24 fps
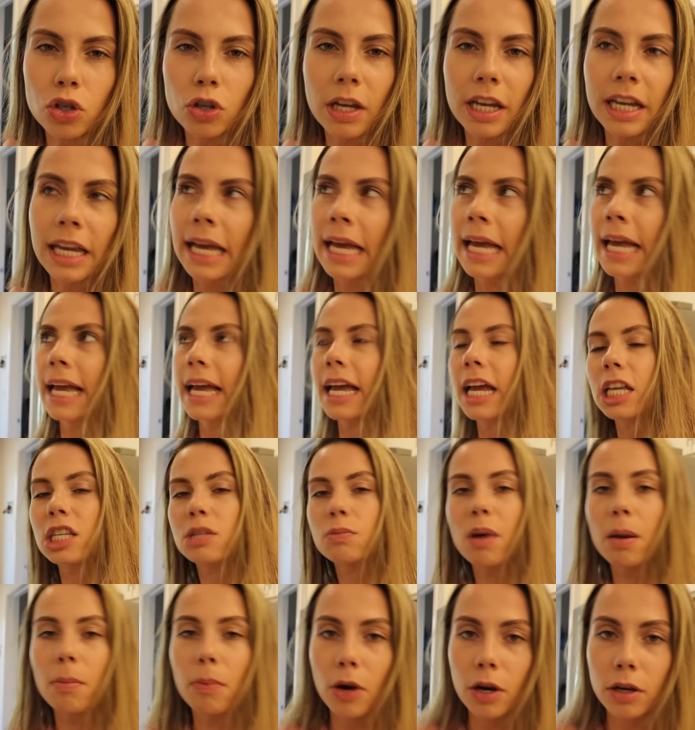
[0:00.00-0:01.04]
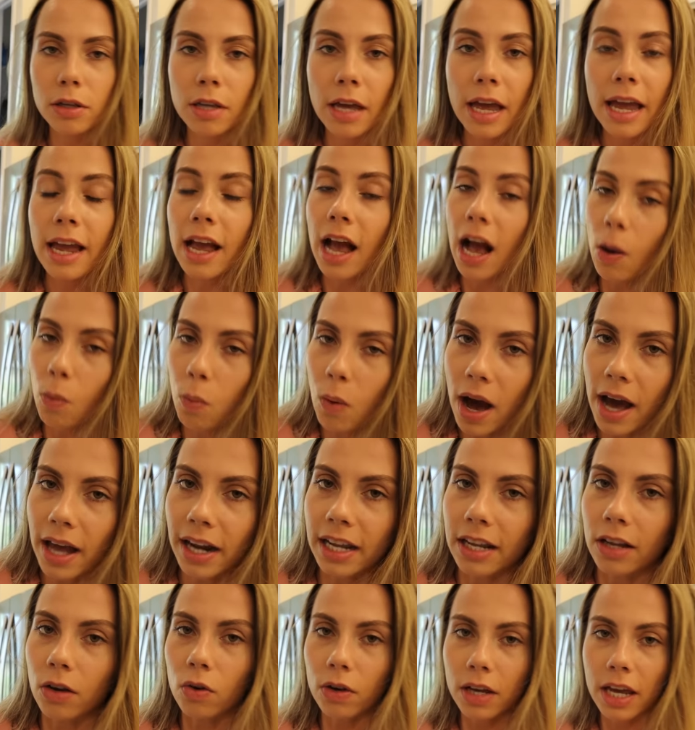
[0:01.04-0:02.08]
You're like, it's my birthday. I want
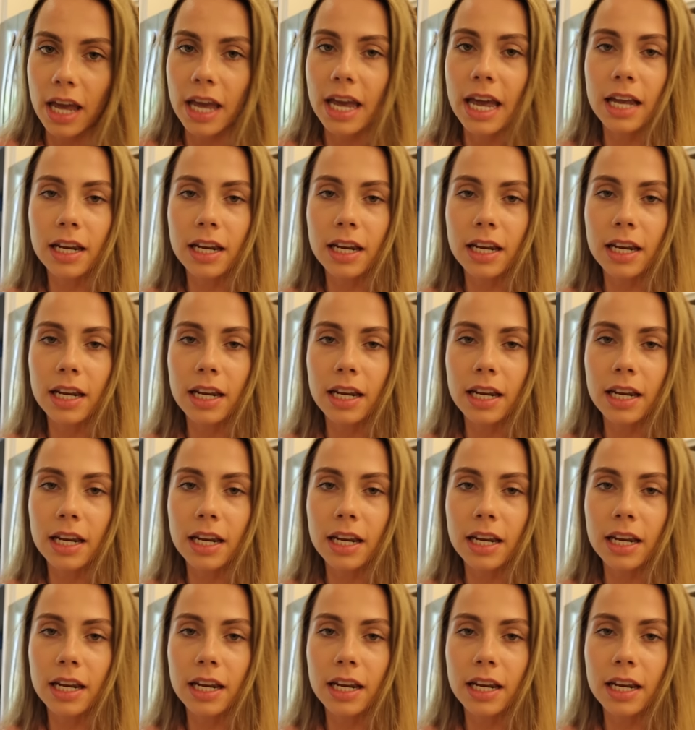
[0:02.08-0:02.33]
it, okay?